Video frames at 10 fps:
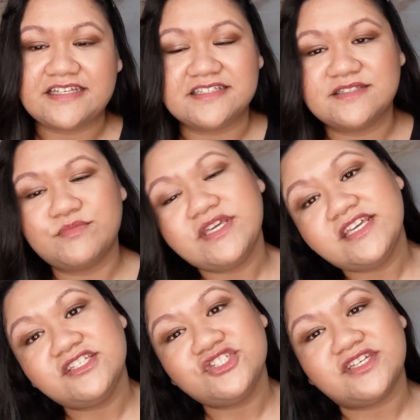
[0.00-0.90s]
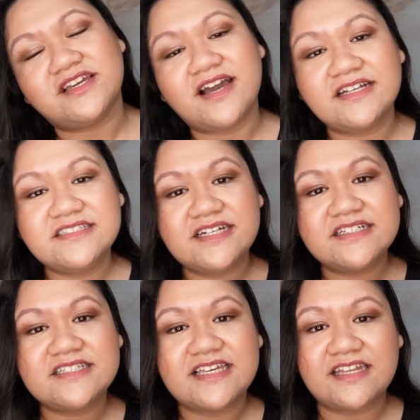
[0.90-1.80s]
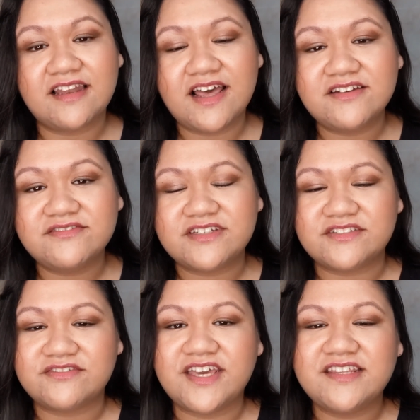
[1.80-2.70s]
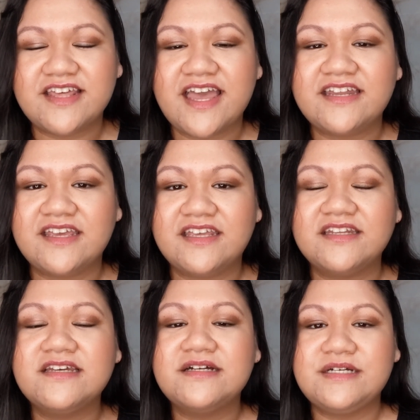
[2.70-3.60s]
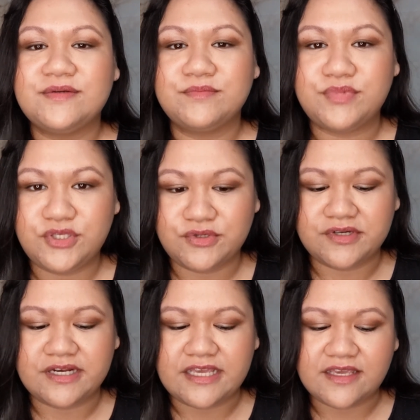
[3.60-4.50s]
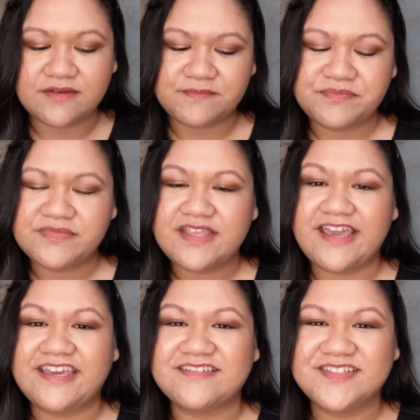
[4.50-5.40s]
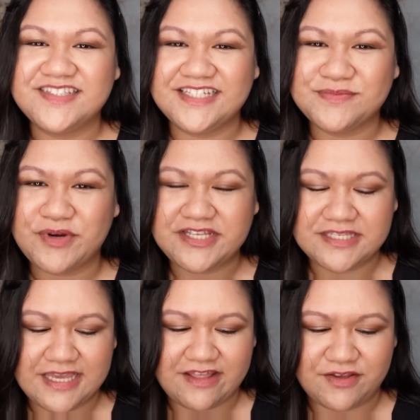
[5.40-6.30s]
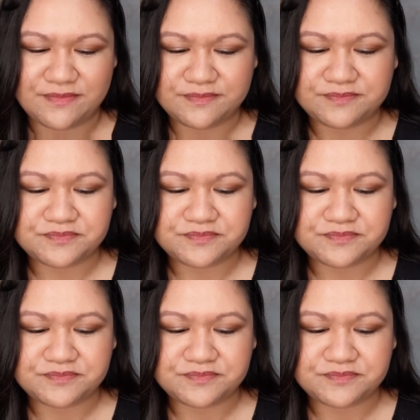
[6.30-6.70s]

in speech, in conduct, in love, in faith, and in purity. Hey, let's pray together.